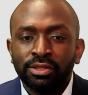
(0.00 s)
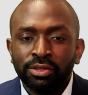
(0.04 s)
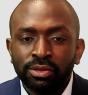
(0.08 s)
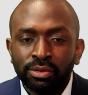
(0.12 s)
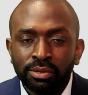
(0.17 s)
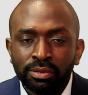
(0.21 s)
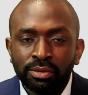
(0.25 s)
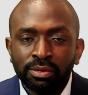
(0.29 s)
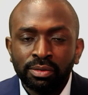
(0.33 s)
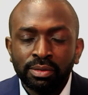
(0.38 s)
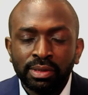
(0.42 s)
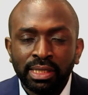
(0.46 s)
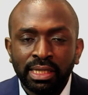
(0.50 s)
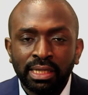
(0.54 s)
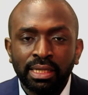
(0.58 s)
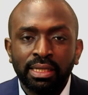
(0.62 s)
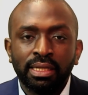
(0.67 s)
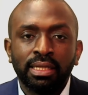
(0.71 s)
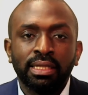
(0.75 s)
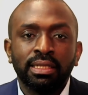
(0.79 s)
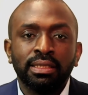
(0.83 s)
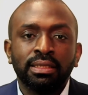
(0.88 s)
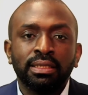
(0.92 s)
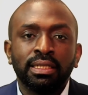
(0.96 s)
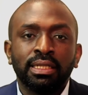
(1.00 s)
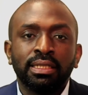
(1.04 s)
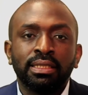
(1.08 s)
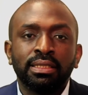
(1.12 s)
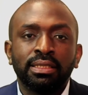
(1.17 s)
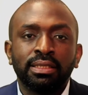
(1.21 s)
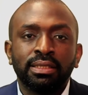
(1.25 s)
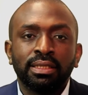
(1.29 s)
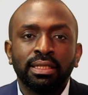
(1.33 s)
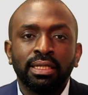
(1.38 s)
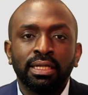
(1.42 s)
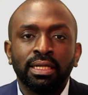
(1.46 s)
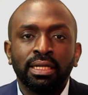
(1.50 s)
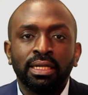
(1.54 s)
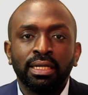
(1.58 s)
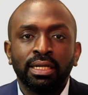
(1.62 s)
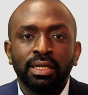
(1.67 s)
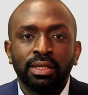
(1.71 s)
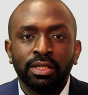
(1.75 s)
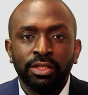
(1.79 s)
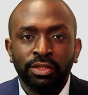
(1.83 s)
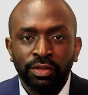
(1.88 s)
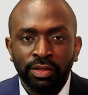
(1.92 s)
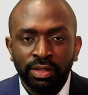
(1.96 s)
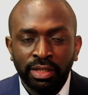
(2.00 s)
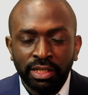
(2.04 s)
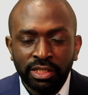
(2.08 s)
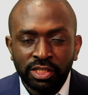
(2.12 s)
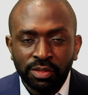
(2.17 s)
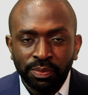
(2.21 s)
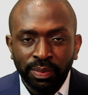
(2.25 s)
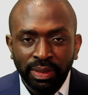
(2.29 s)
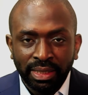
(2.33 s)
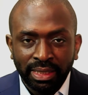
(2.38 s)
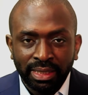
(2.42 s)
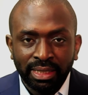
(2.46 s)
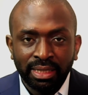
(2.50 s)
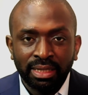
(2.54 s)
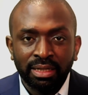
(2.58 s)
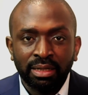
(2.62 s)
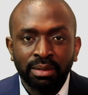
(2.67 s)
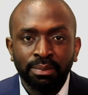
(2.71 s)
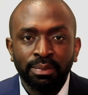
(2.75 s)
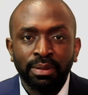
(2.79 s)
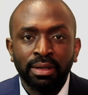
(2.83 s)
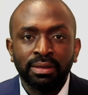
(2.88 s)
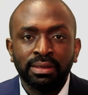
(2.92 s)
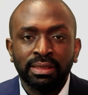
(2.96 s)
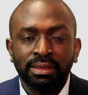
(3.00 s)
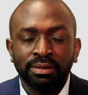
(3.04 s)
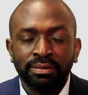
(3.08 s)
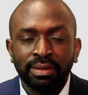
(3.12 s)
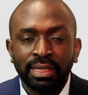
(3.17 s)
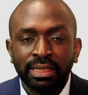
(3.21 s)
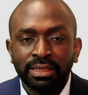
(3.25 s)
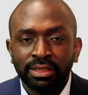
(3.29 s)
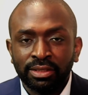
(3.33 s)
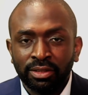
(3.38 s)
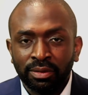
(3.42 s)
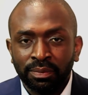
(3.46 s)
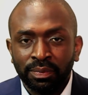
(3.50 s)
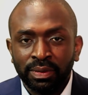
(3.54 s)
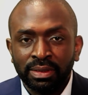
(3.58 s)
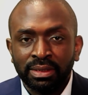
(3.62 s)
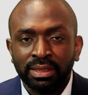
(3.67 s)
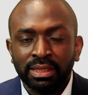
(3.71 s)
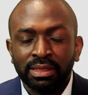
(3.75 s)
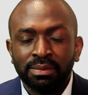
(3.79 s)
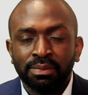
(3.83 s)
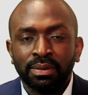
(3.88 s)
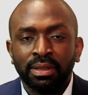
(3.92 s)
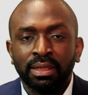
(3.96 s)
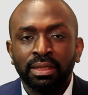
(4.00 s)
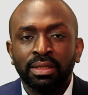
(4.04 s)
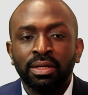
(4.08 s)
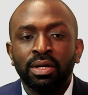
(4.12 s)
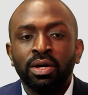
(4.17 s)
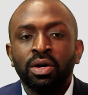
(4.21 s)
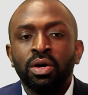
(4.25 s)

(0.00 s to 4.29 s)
two key things that you need to be clear about in writing your business plan.